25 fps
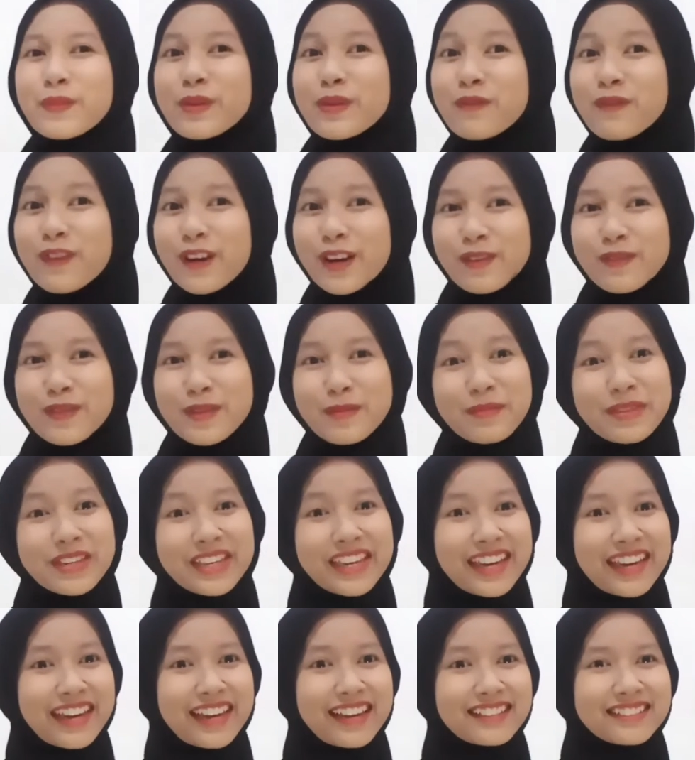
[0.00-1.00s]
Before we
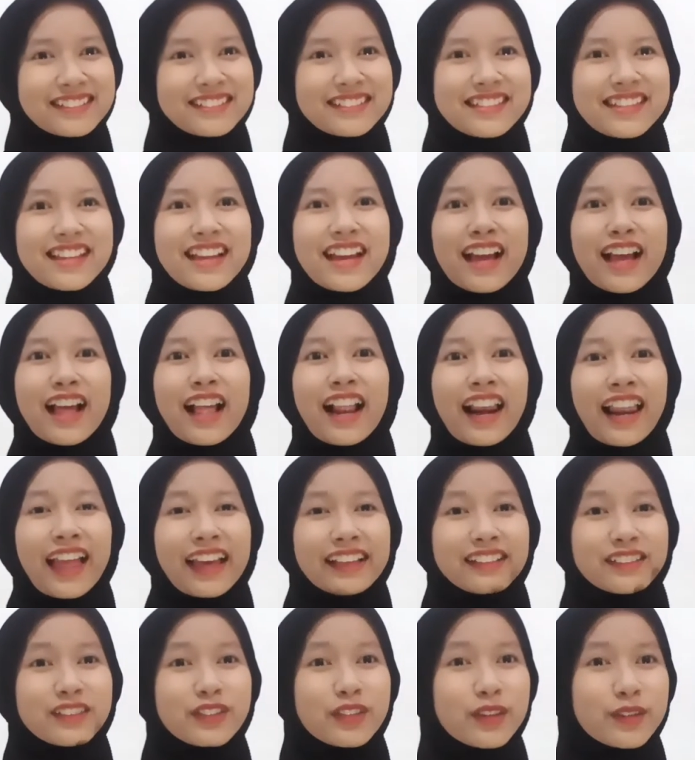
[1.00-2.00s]
begin,
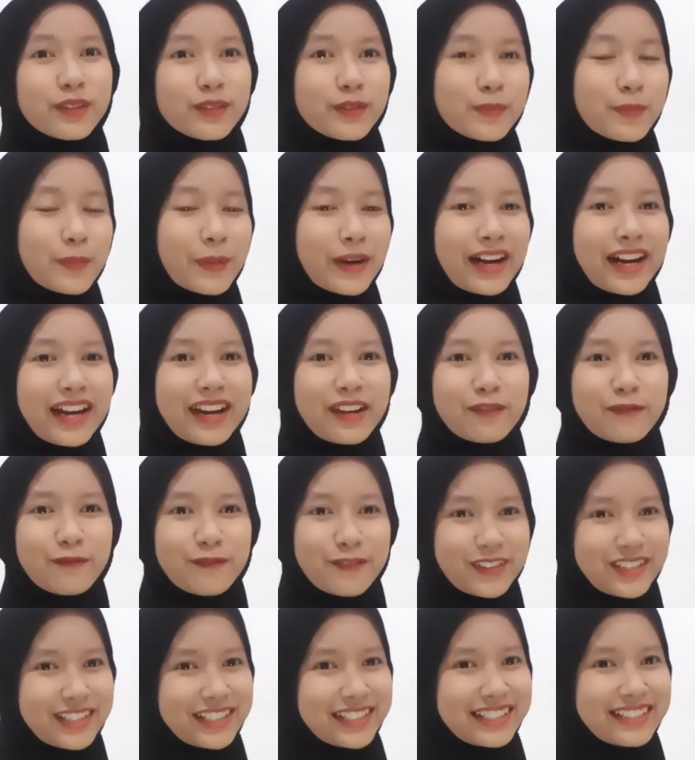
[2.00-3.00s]
let's use pray
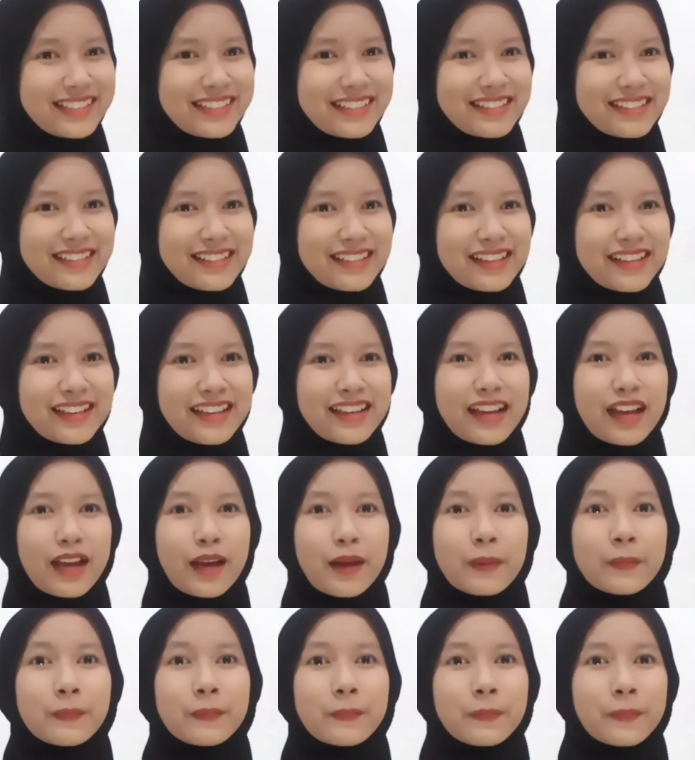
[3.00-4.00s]
first.
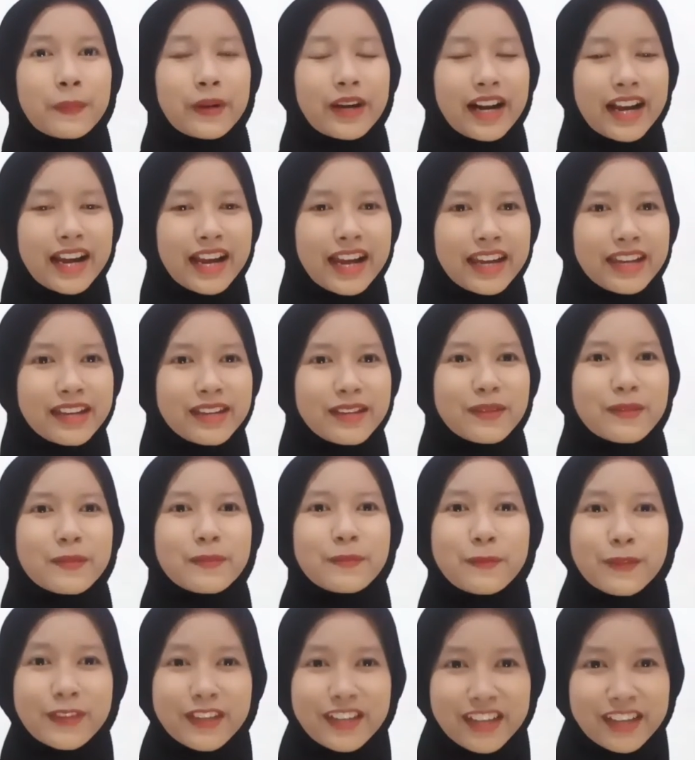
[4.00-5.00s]
Pray
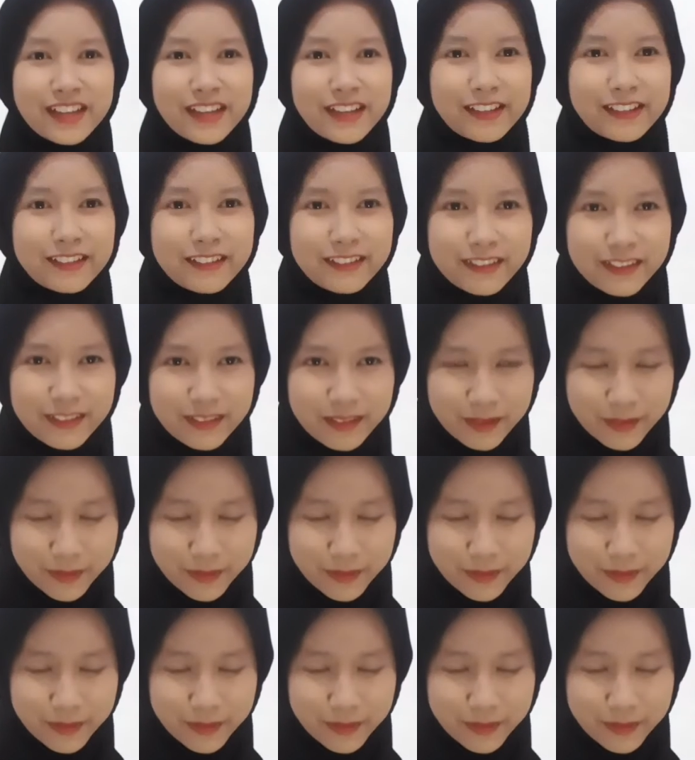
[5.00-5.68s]
begins.